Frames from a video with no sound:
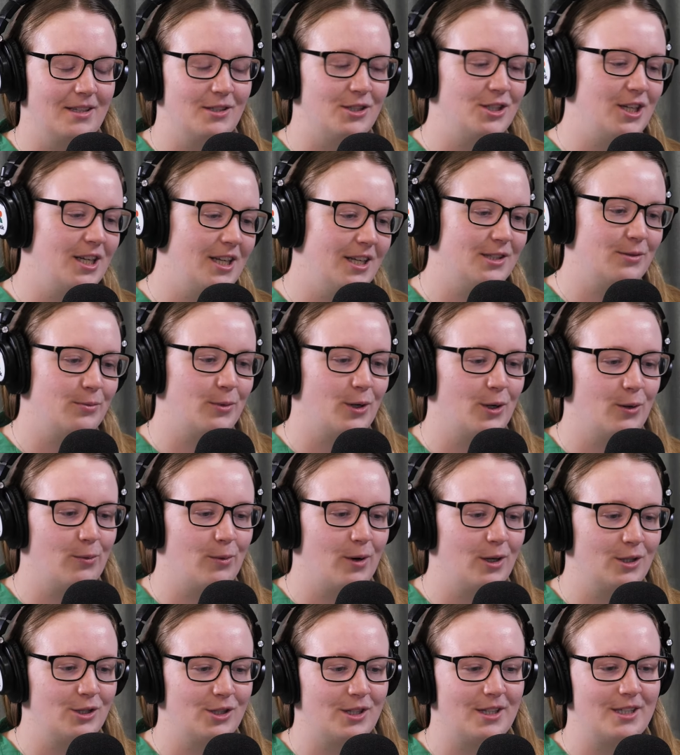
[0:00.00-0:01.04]
And she doesn't want to
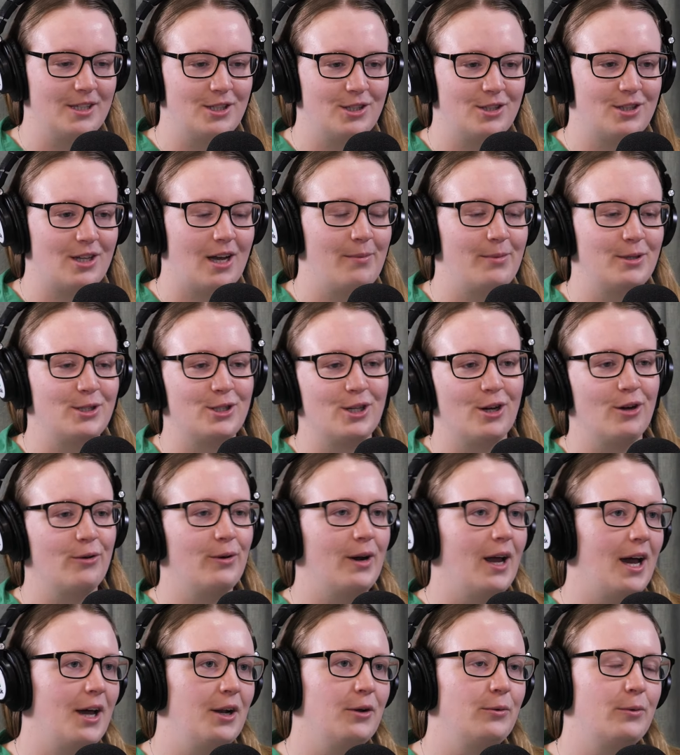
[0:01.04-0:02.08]
watch this type of
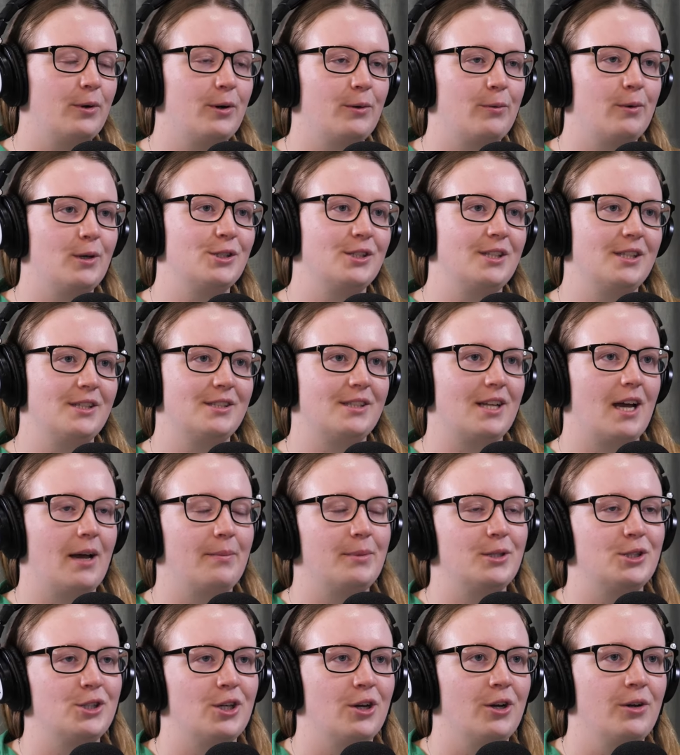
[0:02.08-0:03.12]
show, and I don't want to watch this
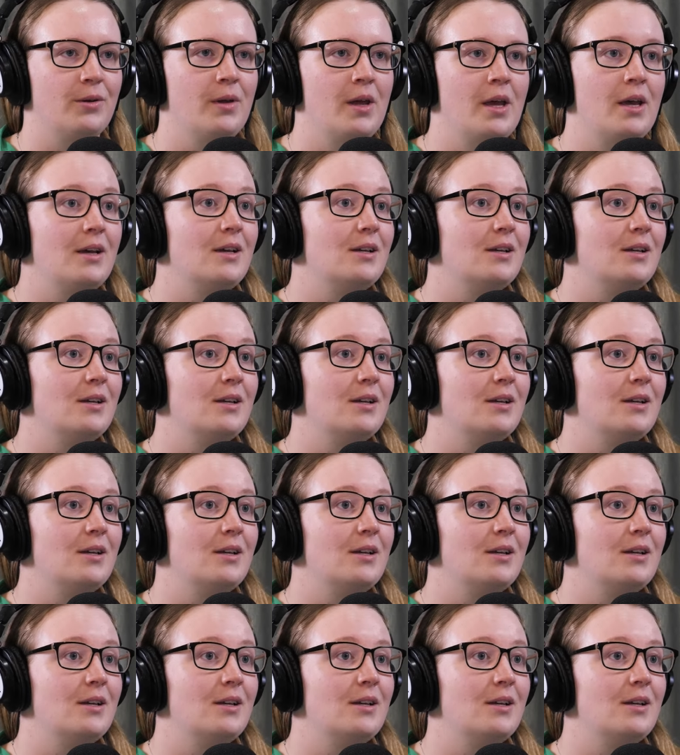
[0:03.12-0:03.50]
type of show.